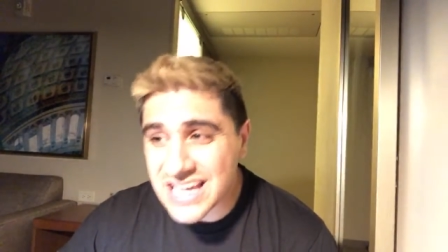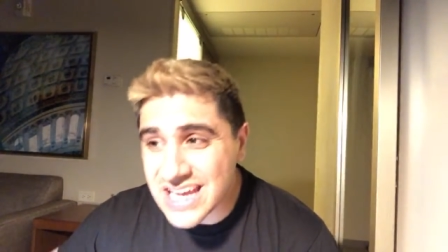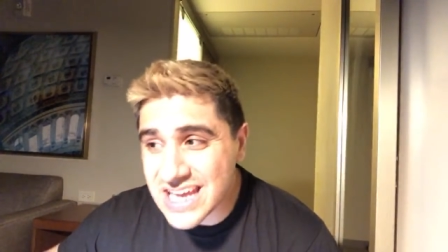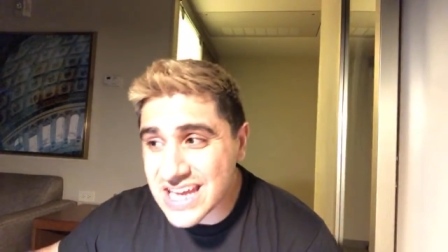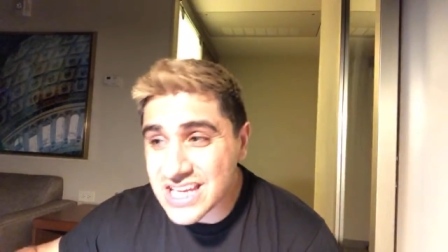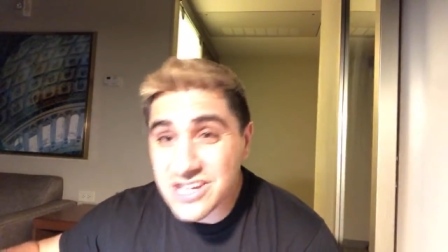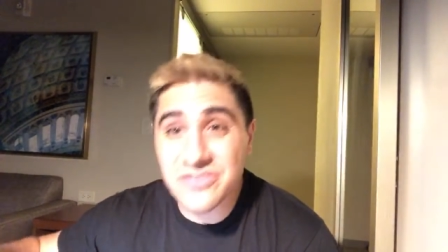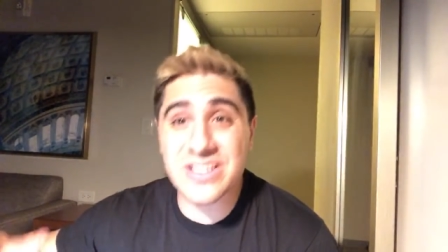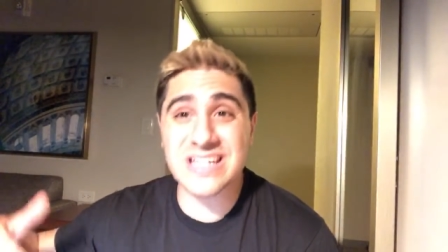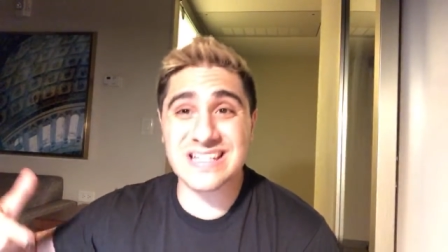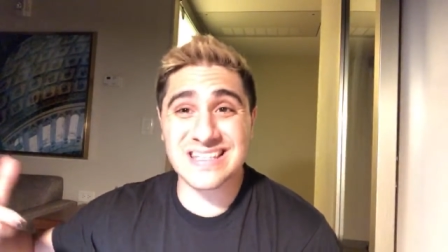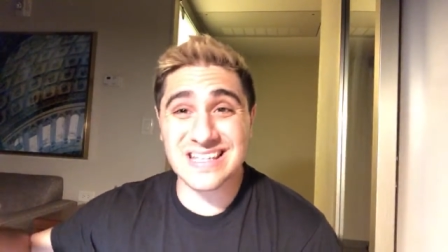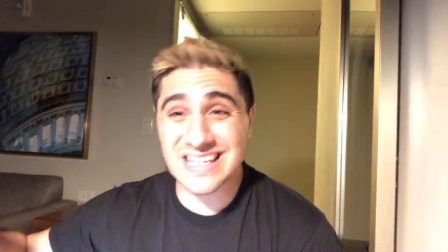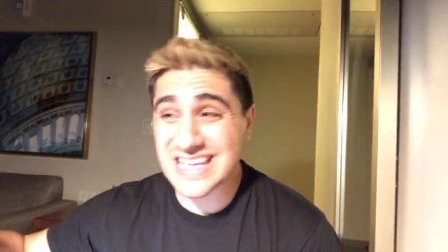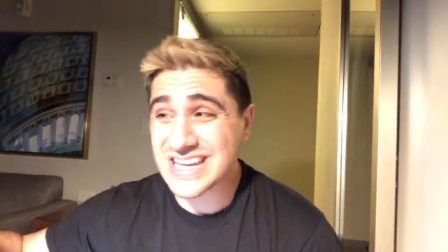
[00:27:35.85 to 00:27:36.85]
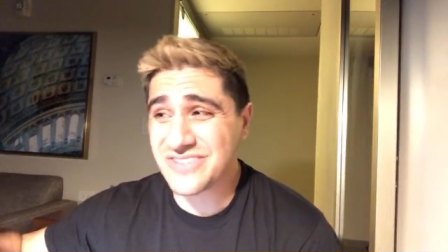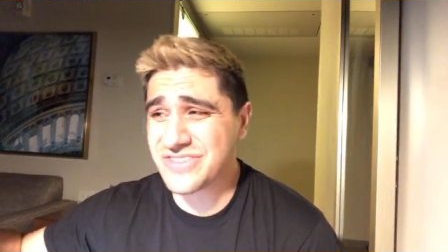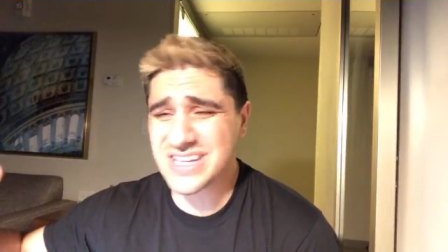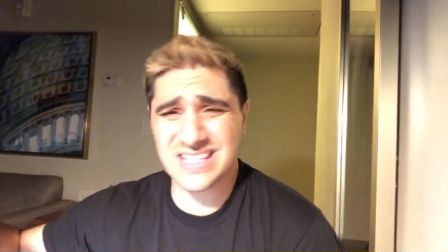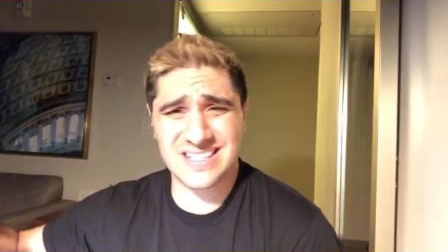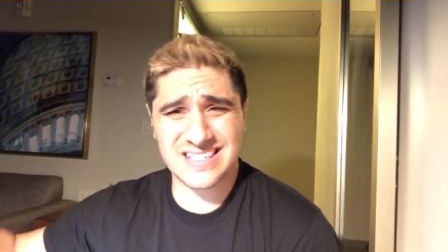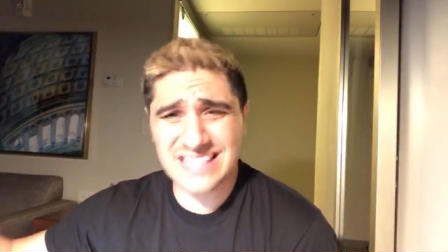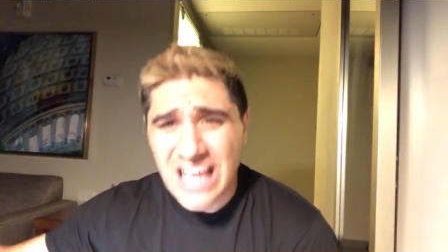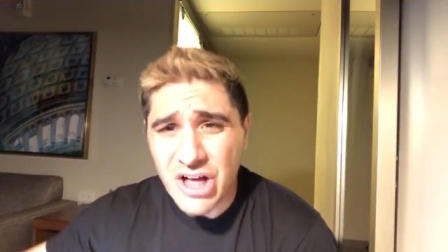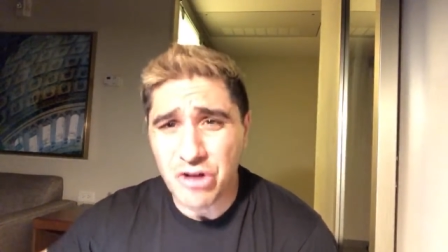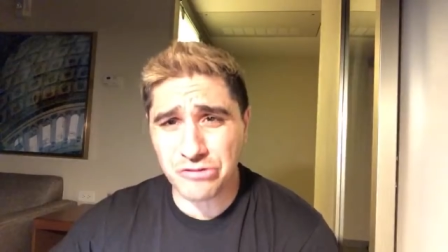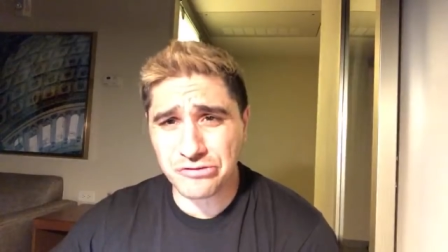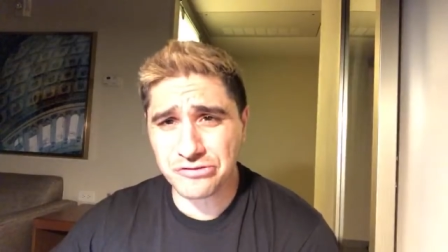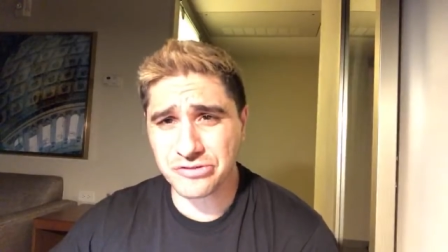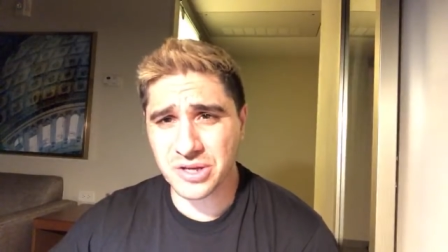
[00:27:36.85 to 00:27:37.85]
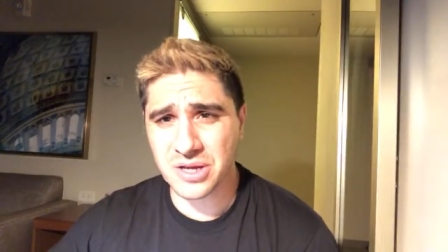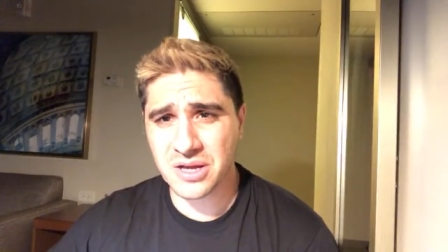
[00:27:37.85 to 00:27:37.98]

in of itself.